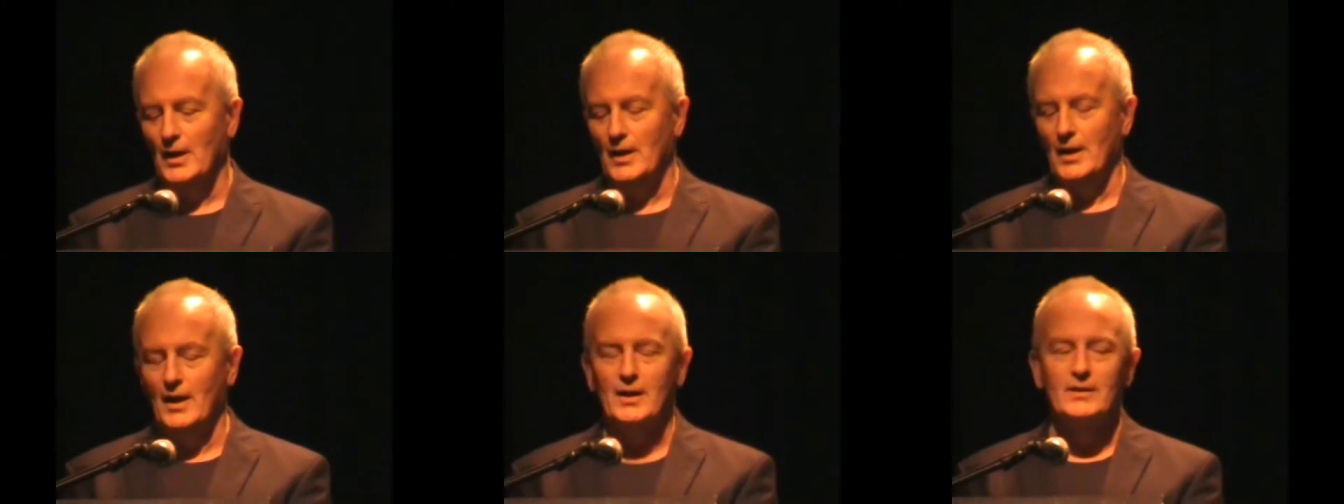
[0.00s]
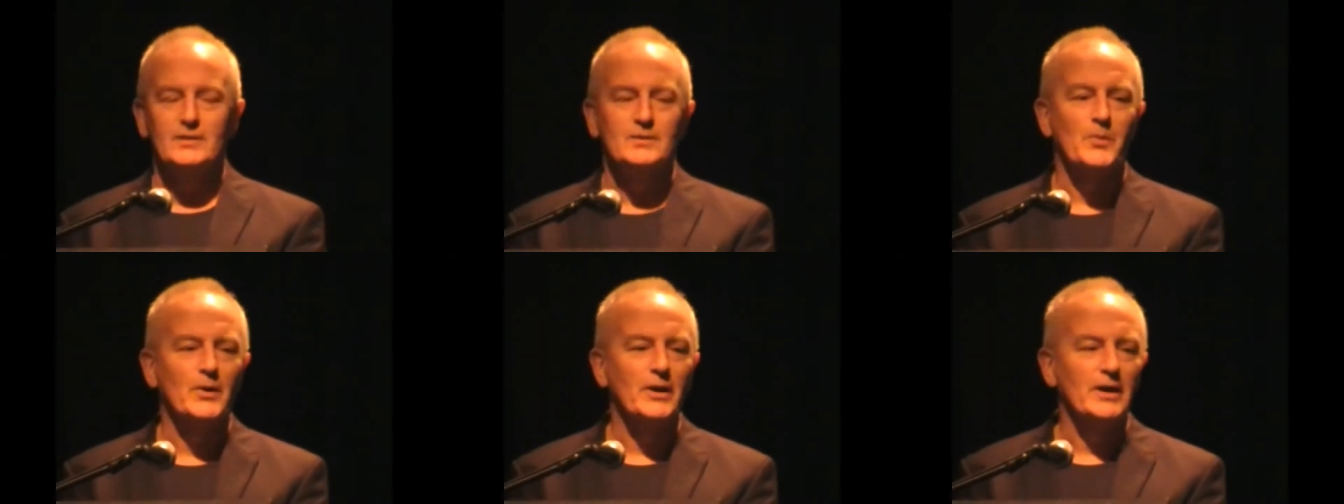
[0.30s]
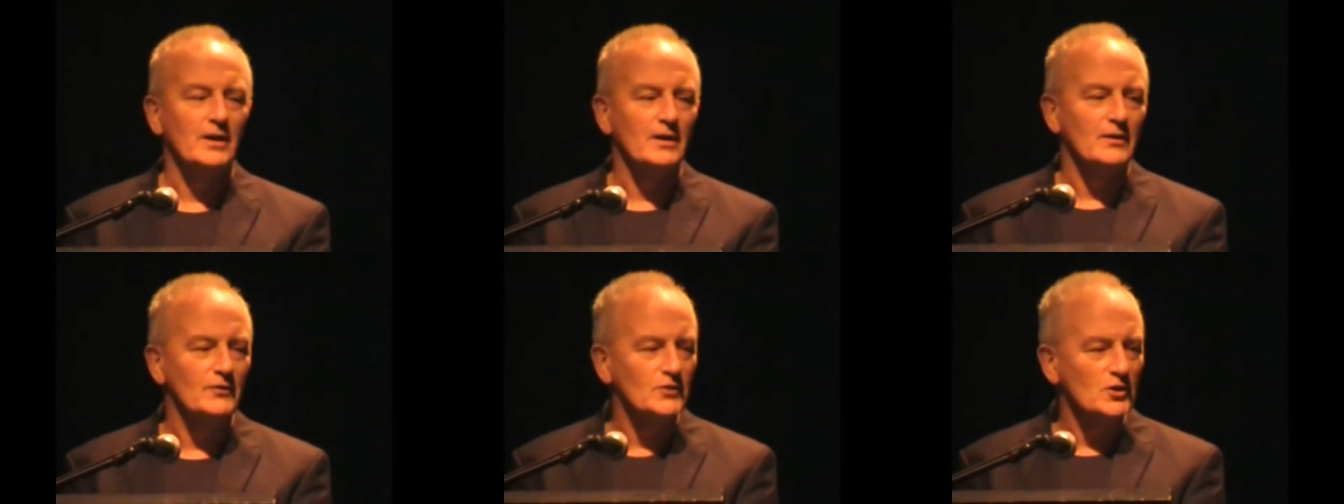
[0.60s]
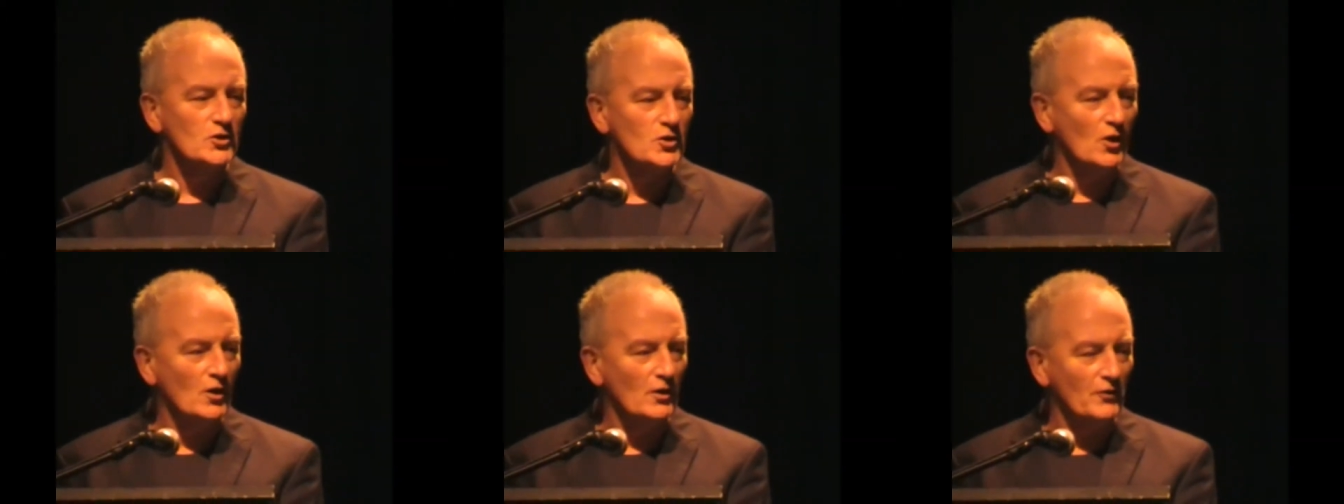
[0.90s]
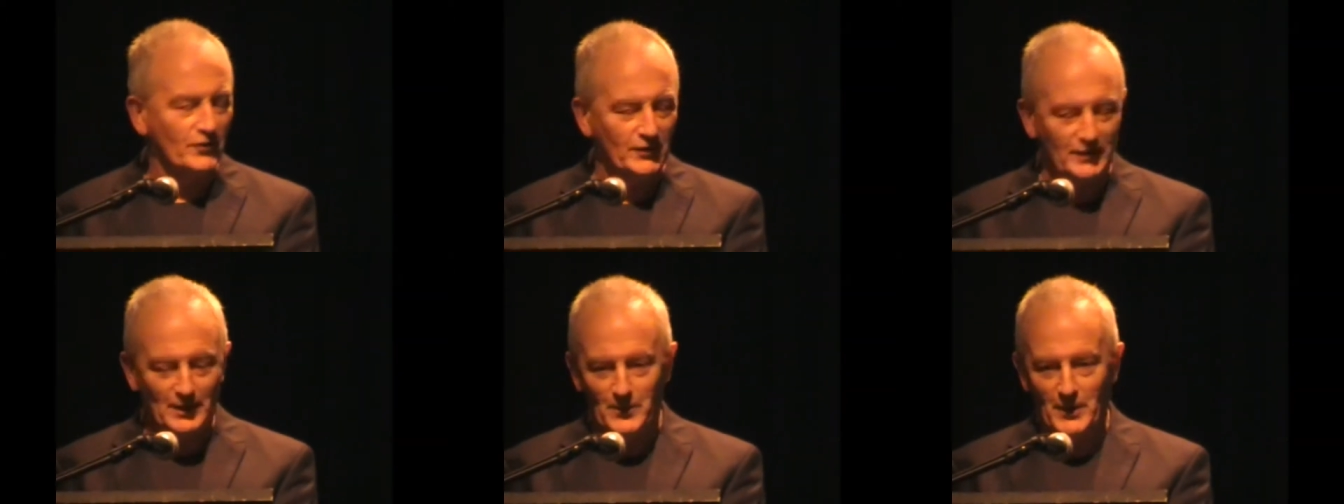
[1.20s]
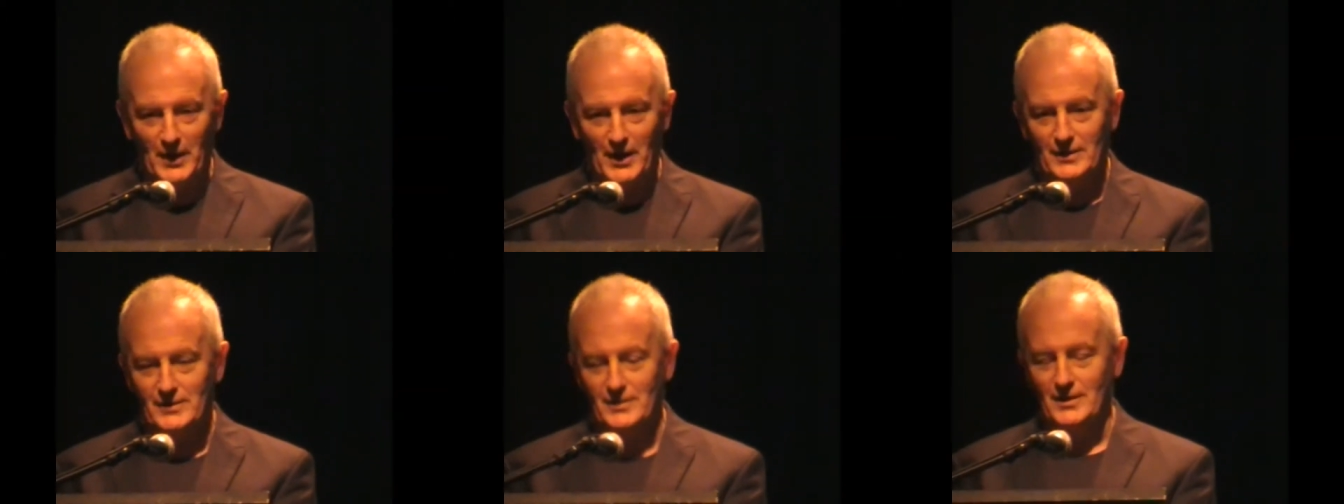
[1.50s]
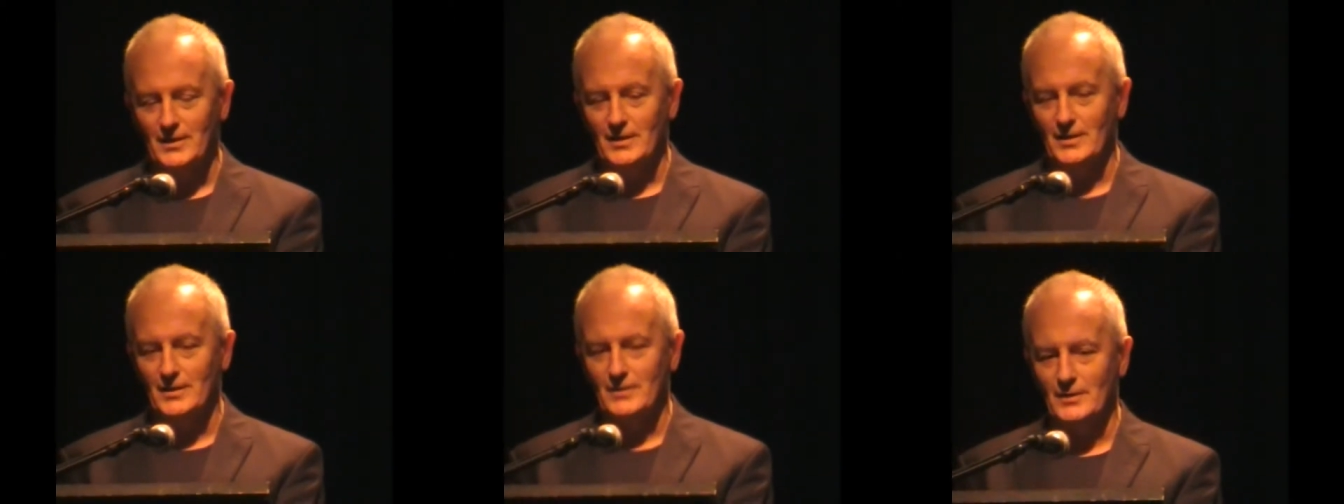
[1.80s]
The bringing of the turf, they brought
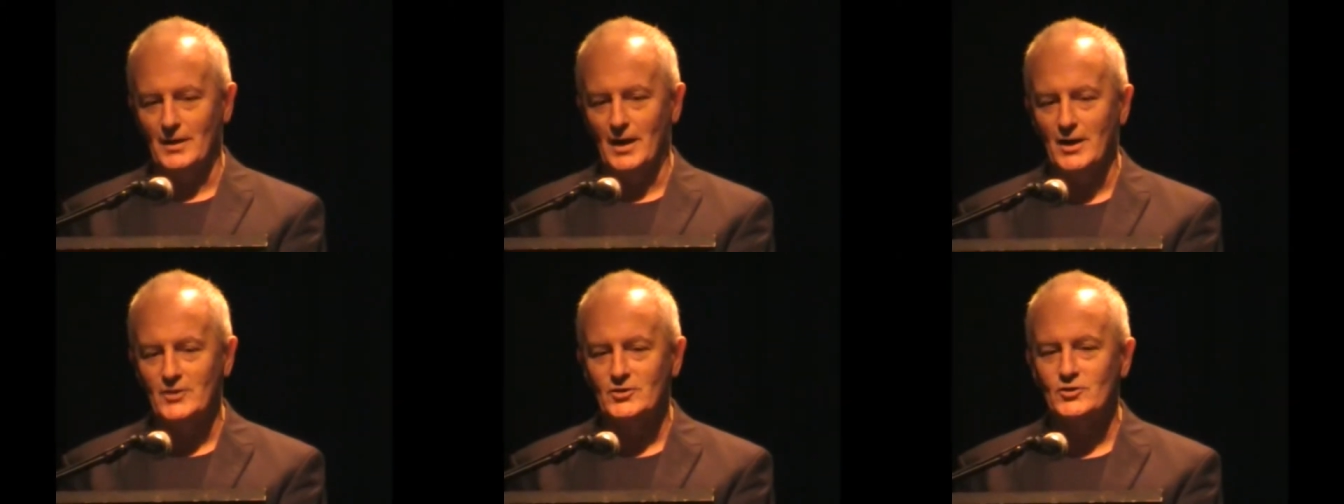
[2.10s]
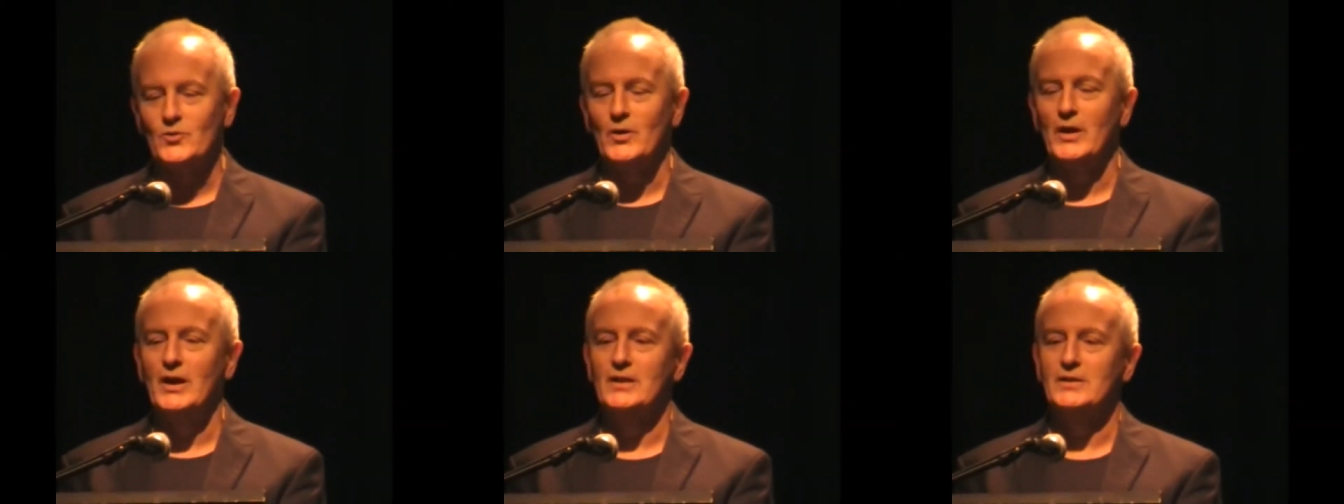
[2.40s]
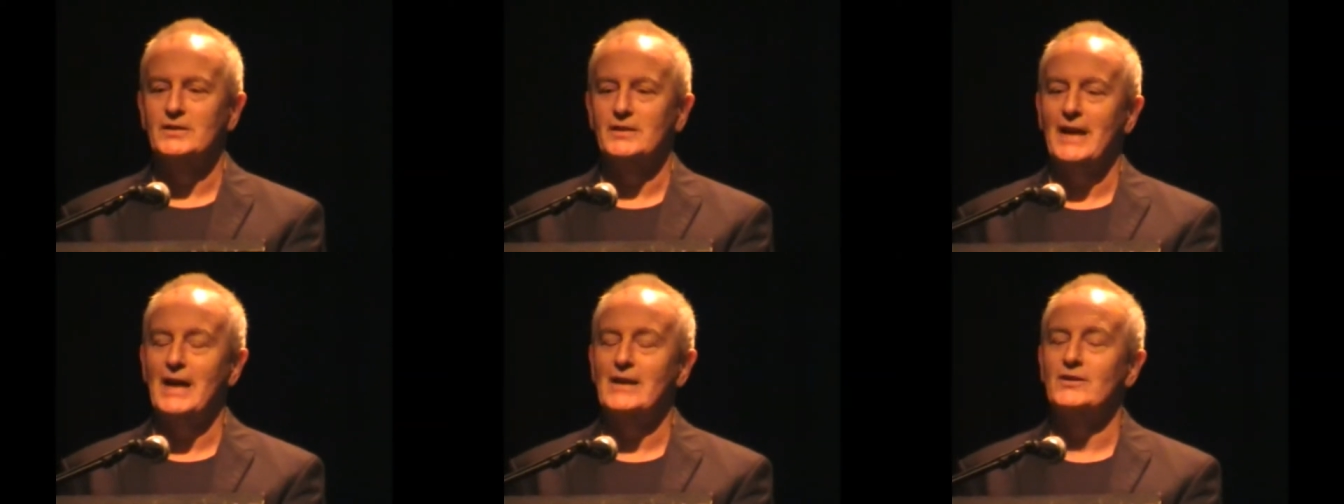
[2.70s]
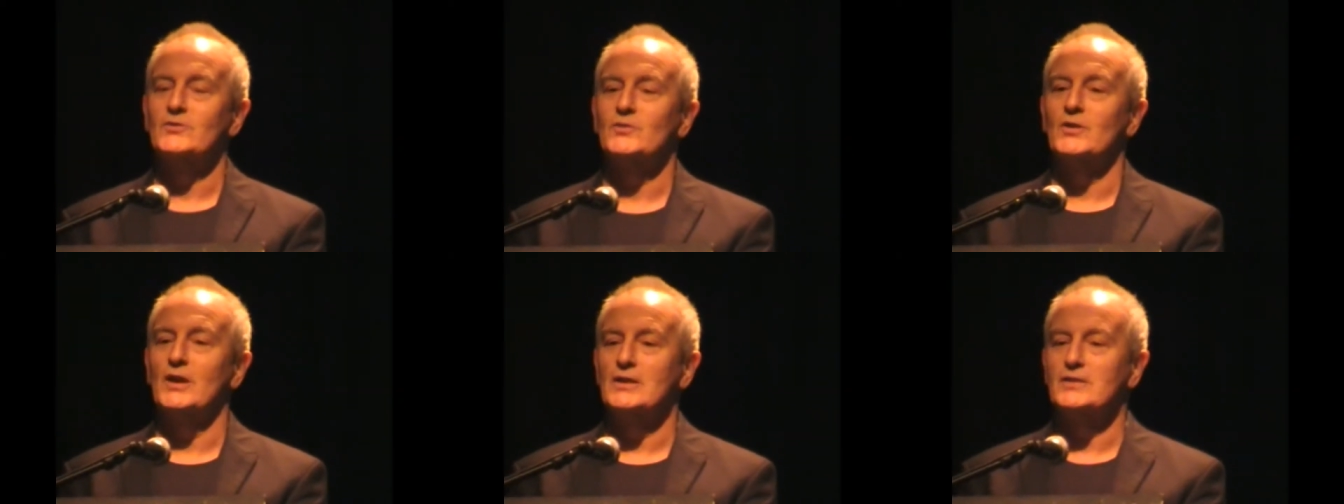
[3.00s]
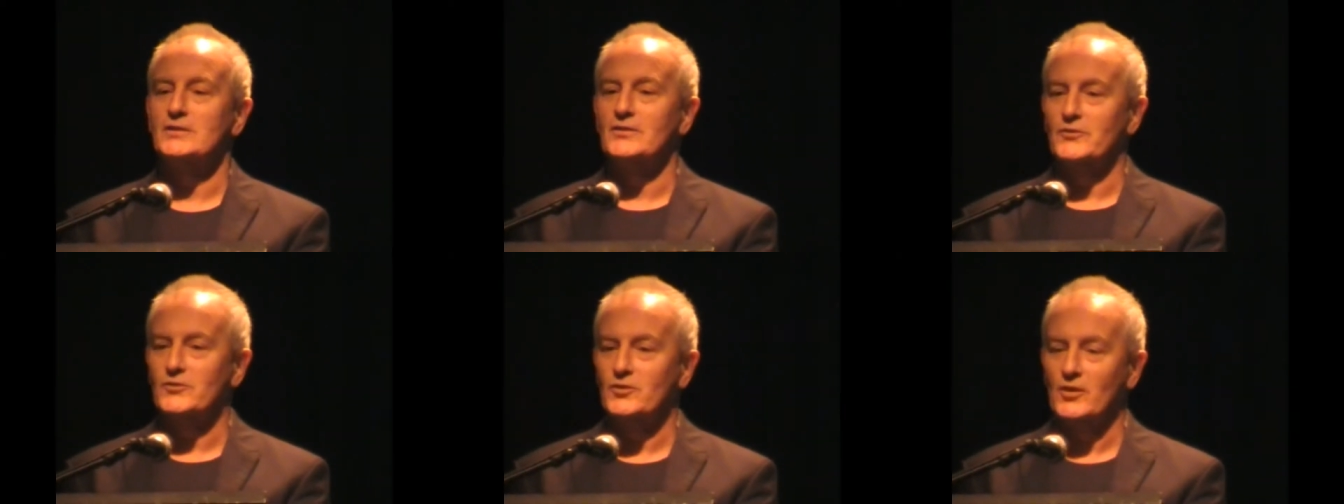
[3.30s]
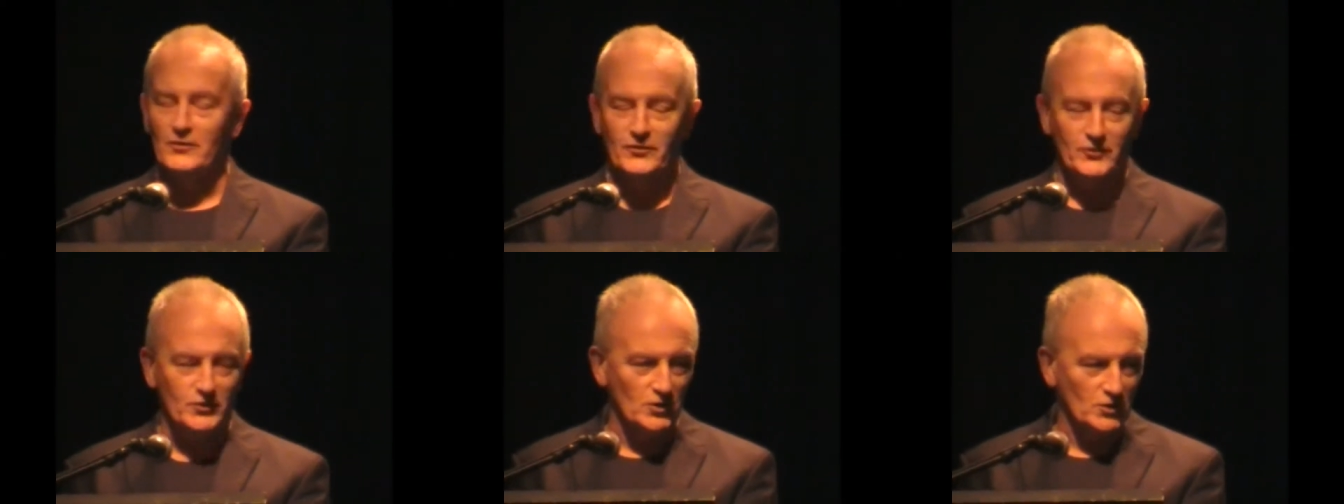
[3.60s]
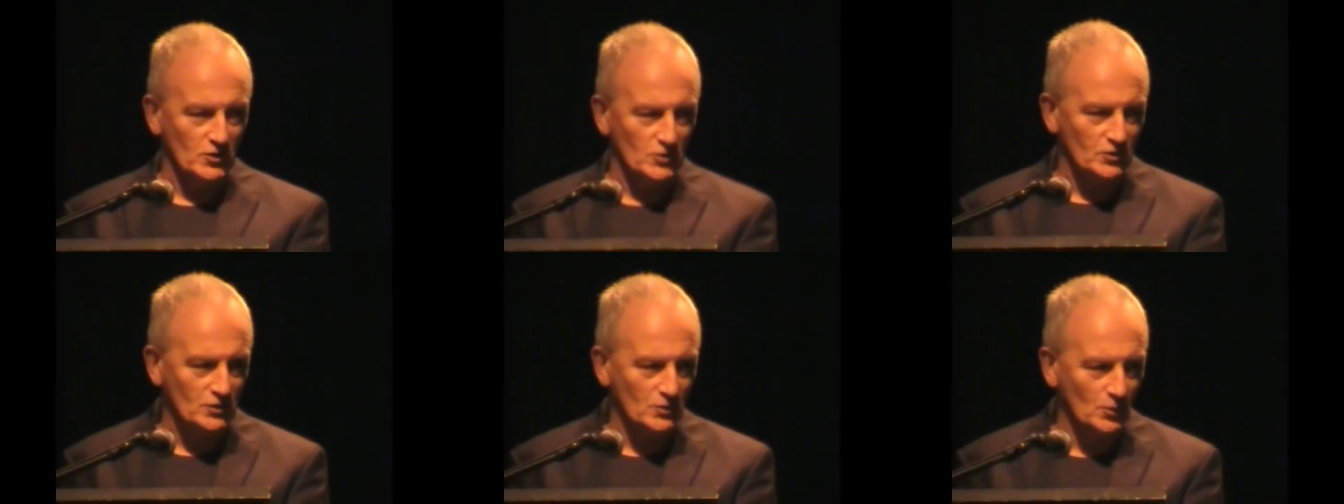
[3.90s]
horse rails and ass rails of turf to
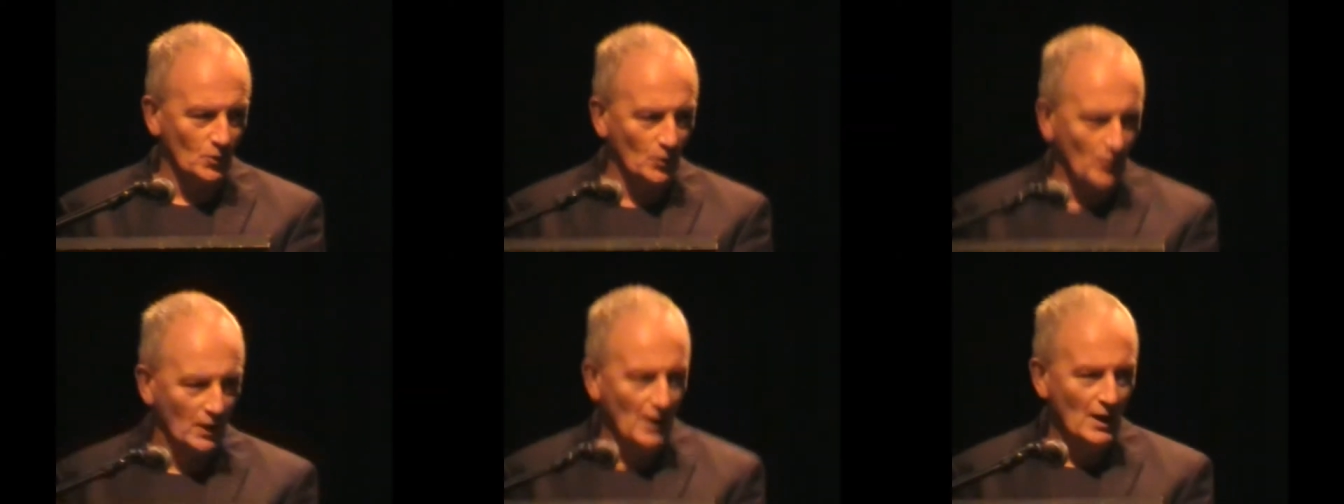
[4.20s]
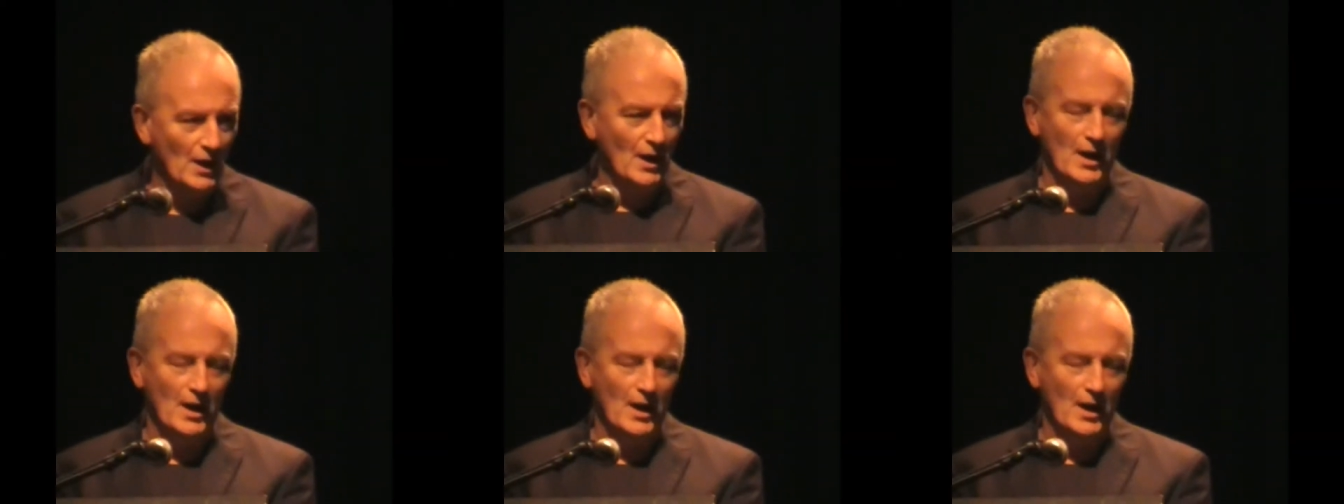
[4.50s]
the school,